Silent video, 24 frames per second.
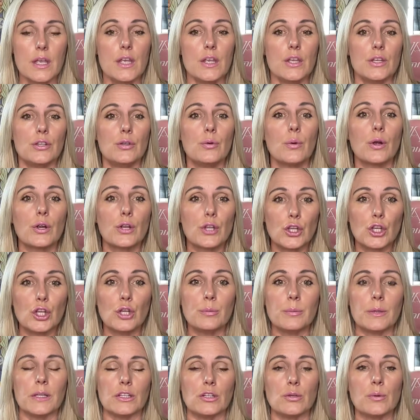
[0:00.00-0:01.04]
You are
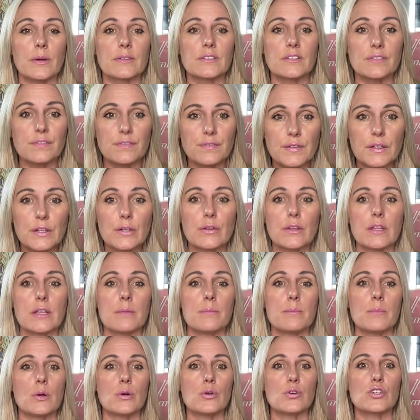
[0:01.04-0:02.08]
human. You have to feel the
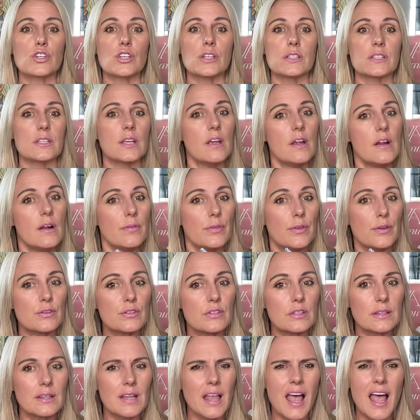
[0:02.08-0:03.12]
emotions. There's
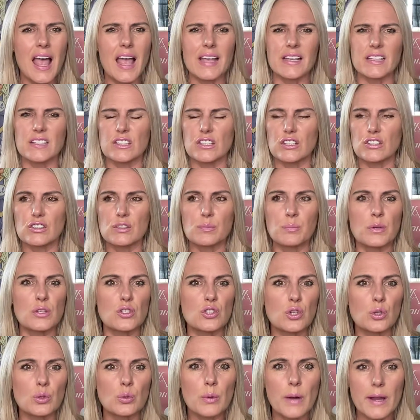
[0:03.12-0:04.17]
lies, there's
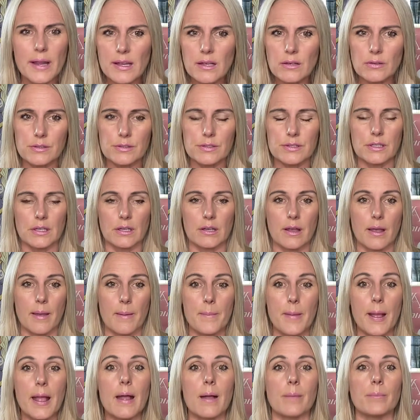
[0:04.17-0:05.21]
betrayals that come
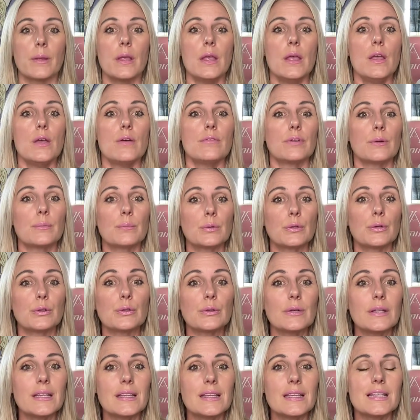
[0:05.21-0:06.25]
up from
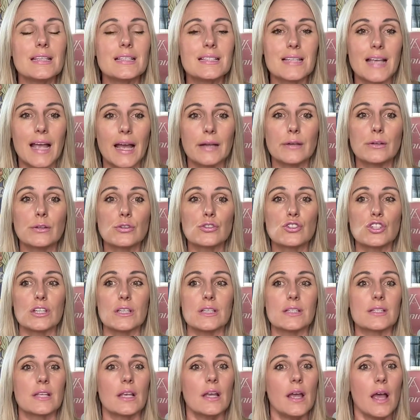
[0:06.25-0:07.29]
learning these
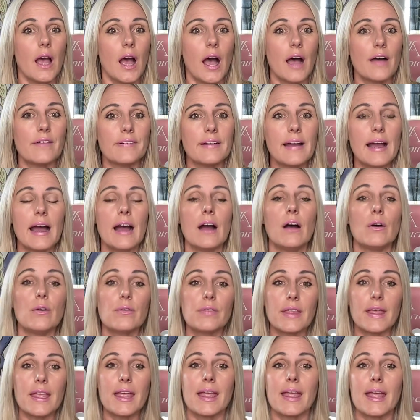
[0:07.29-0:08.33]
energies of how
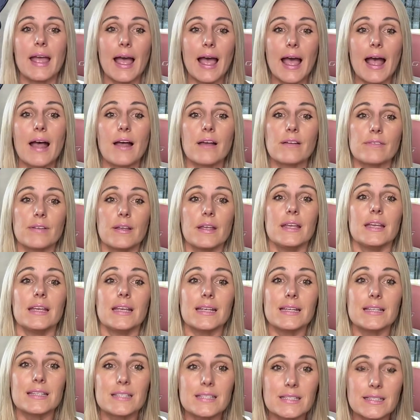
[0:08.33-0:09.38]
they have
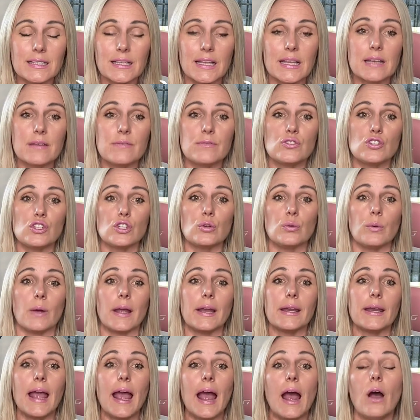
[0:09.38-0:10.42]
enslaved you and
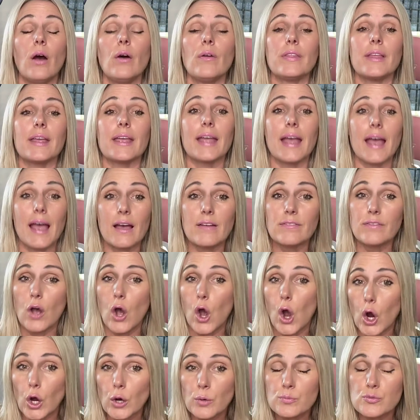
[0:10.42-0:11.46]
how they have
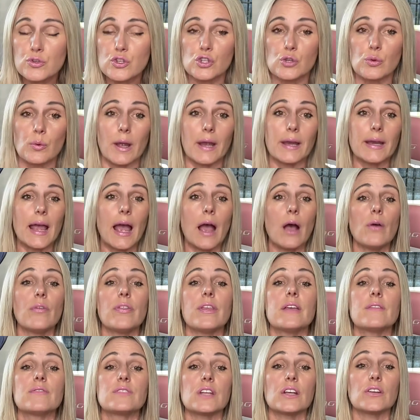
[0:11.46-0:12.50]
harmed you and how they
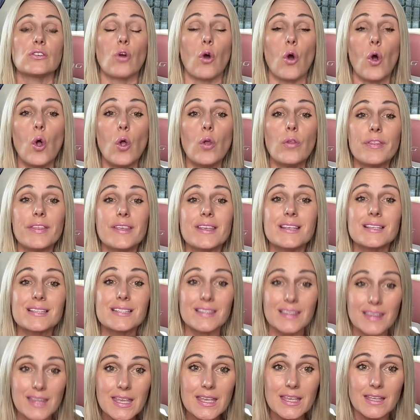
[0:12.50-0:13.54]
have done all these
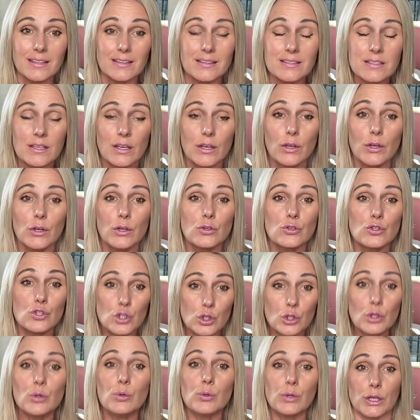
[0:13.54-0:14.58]
things
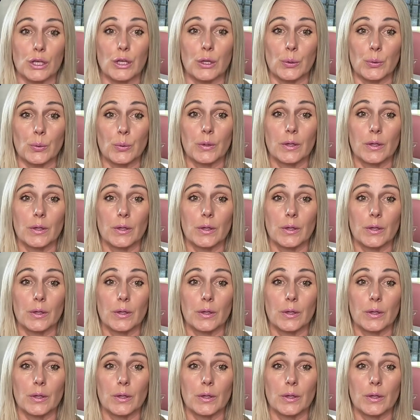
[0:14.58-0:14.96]
to you.